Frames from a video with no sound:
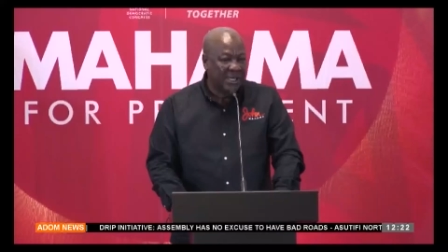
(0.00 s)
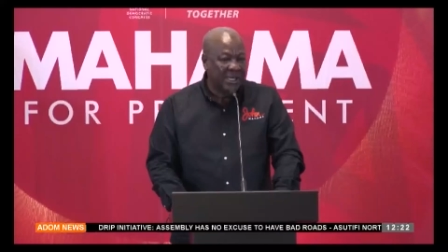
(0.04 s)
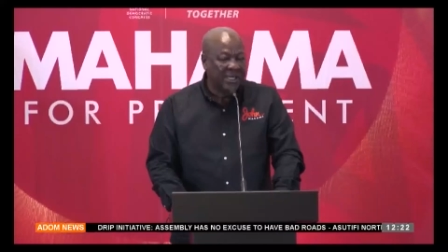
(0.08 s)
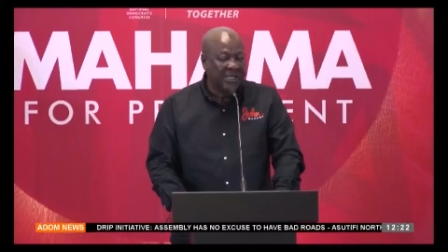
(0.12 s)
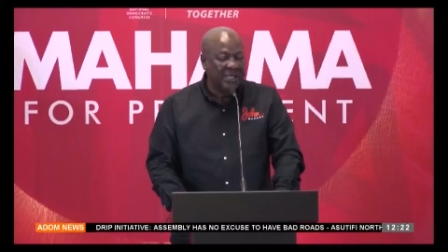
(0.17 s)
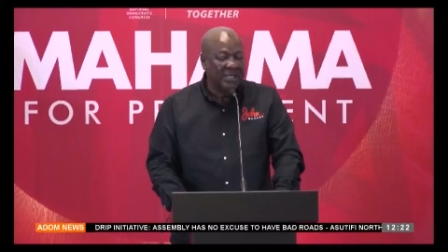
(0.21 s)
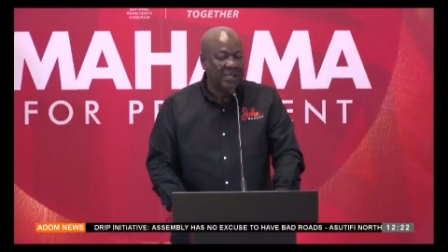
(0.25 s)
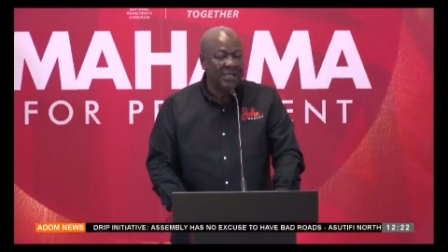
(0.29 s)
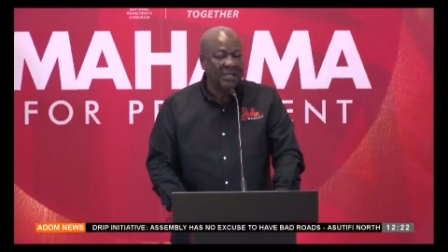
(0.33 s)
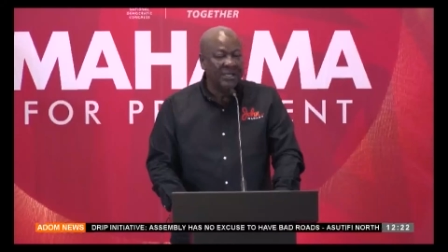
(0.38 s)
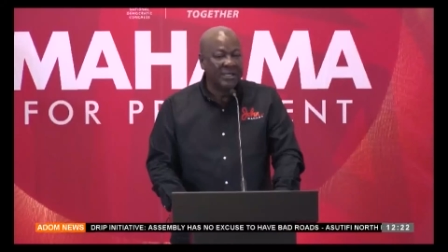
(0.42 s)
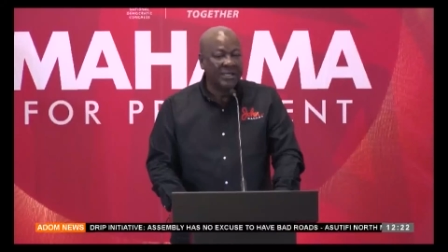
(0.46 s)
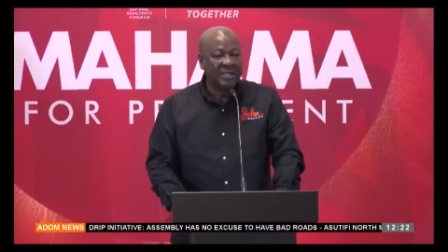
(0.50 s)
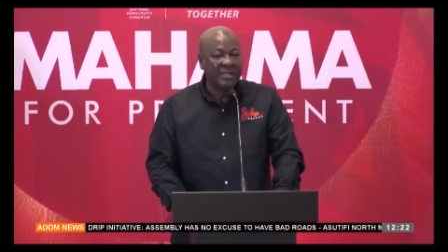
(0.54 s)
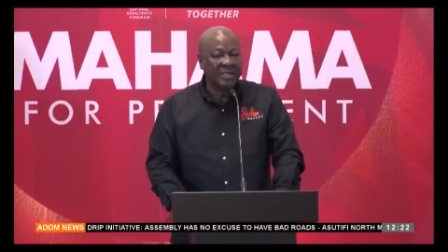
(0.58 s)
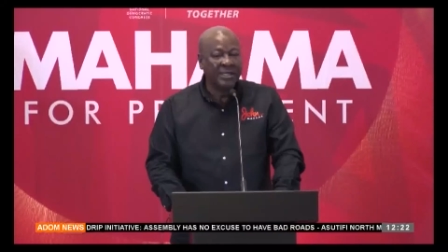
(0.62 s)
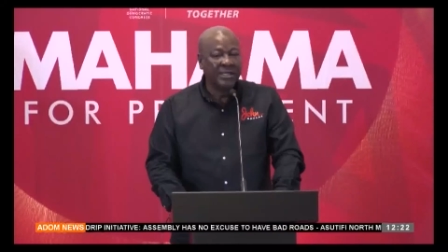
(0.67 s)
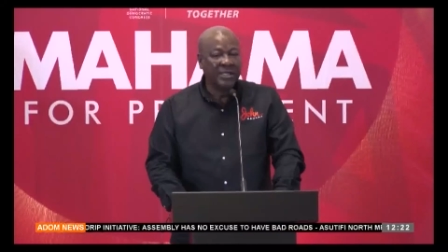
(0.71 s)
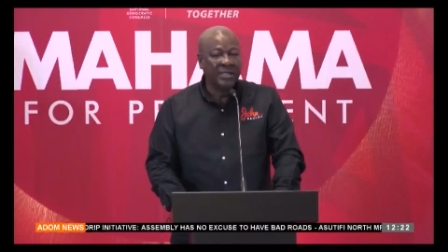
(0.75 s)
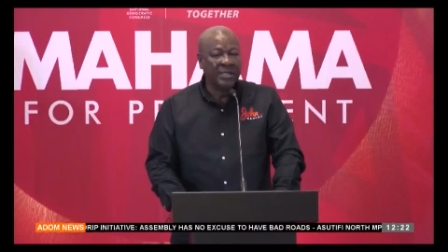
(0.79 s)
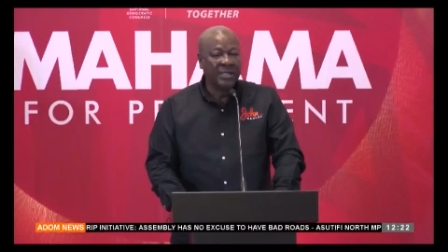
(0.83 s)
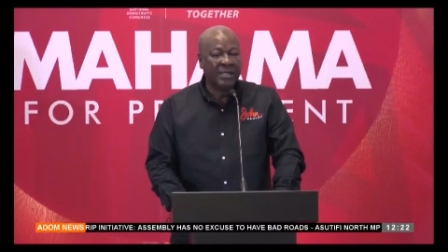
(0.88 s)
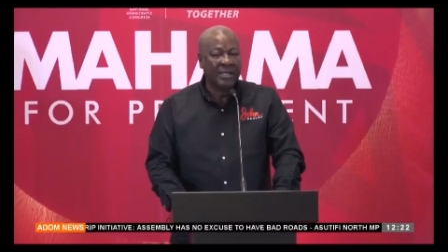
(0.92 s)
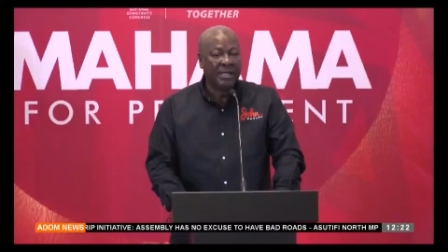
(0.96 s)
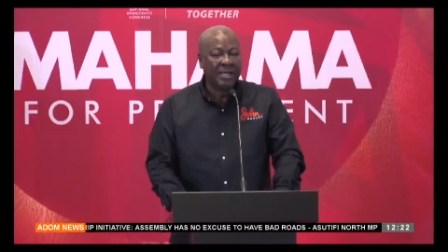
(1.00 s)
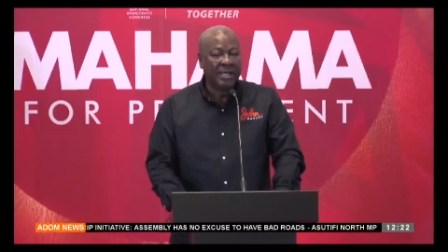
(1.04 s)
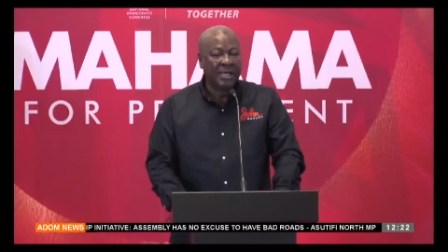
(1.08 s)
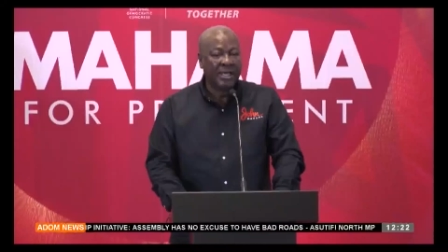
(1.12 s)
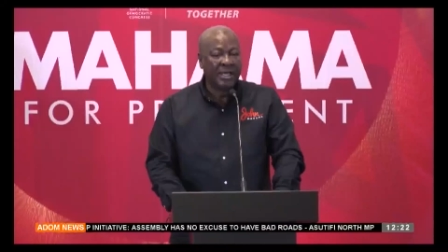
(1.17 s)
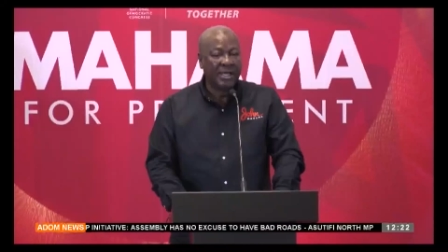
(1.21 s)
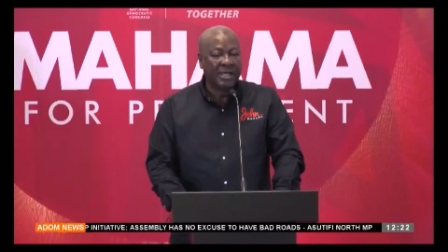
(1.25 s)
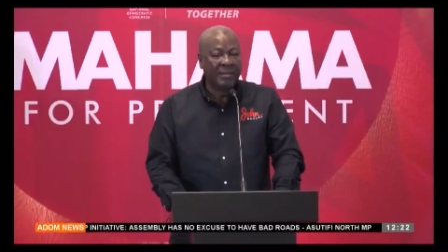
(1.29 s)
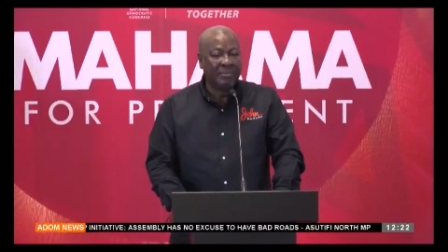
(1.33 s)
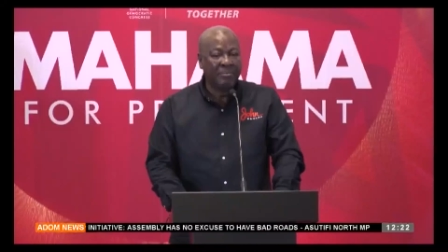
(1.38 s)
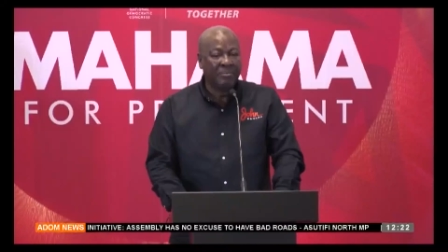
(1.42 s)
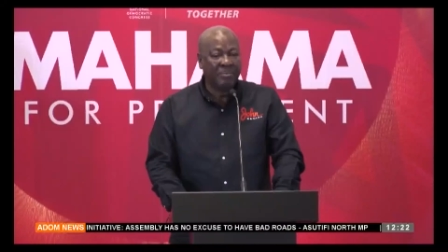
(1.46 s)
in
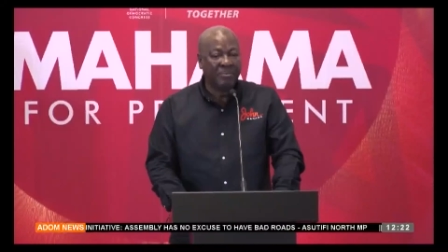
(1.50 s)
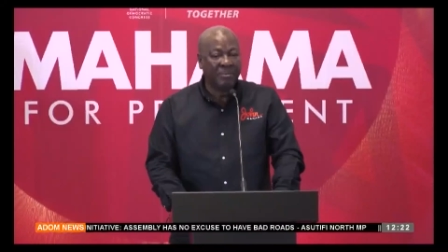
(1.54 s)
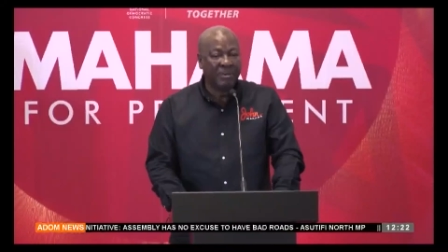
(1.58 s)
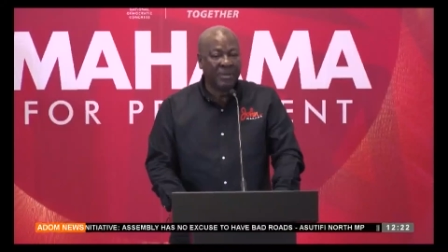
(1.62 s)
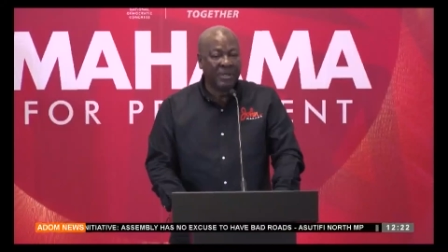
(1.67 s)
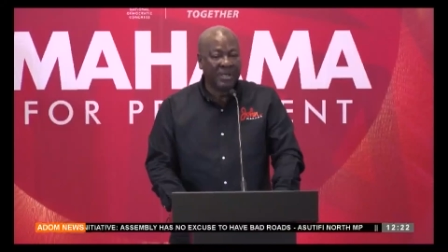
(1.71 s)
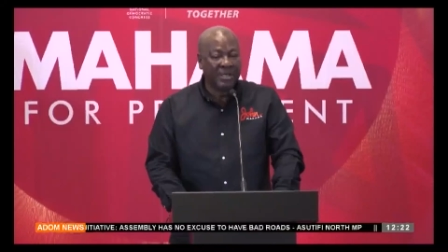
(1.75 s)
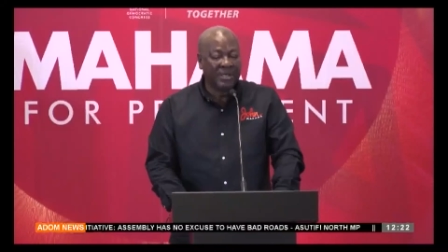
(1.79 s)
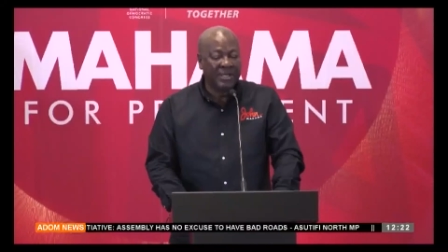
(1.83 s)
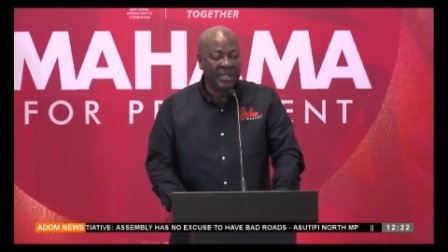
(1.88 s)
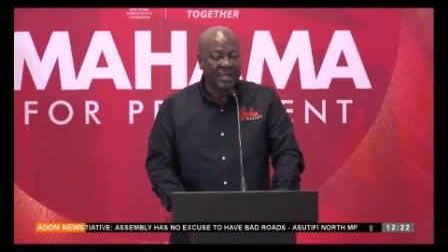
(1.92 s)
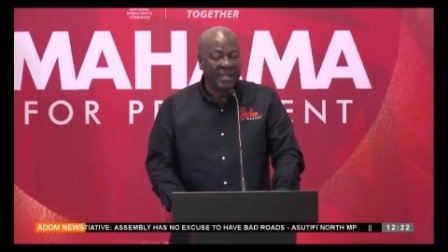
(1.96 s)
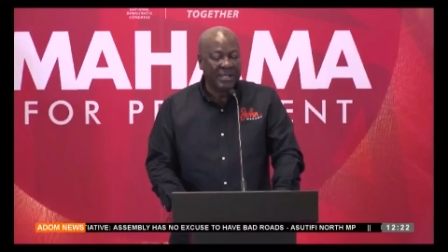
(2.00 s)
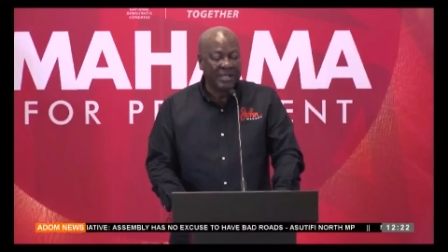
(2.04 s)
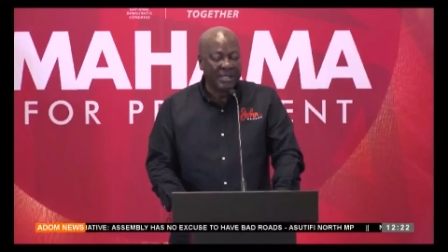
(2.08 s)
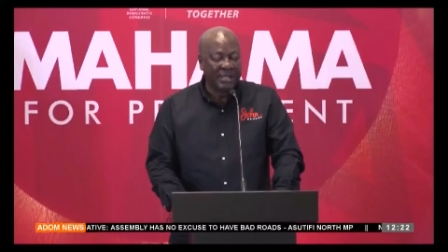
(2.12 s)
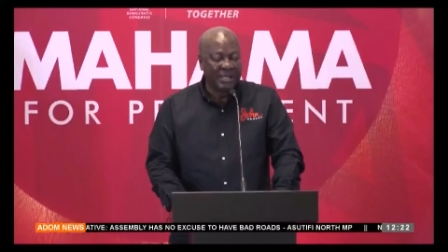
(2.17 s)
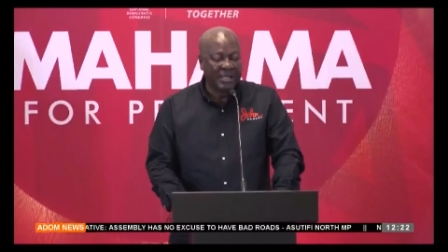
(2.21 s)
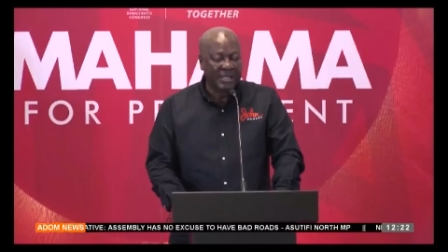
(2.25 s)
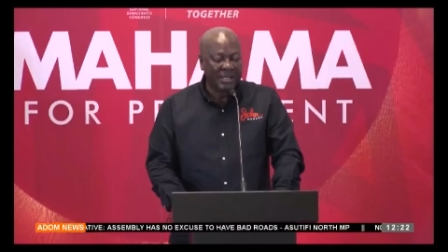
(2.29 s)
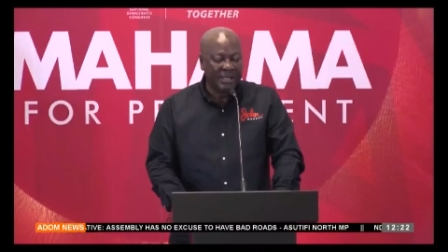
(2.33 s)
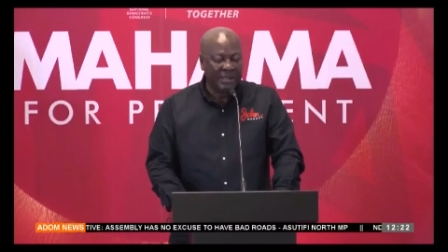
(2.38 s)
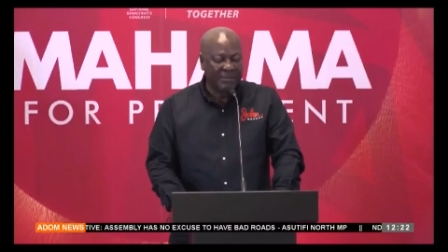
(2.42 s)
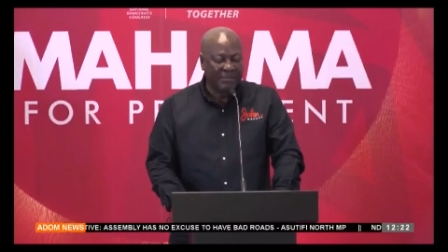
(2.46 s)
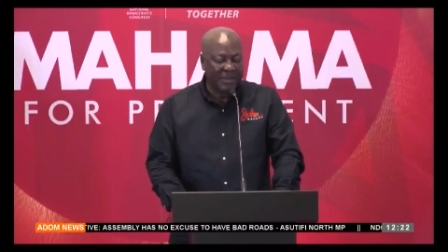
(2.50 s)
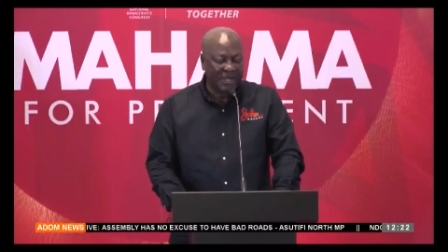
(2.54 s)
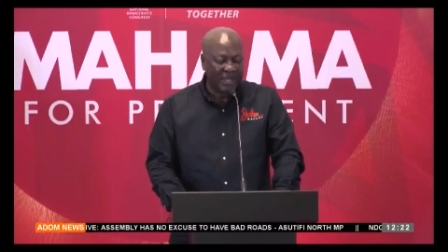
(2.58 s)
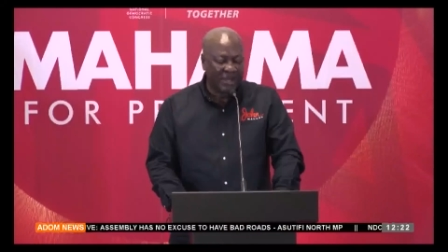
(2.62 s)
the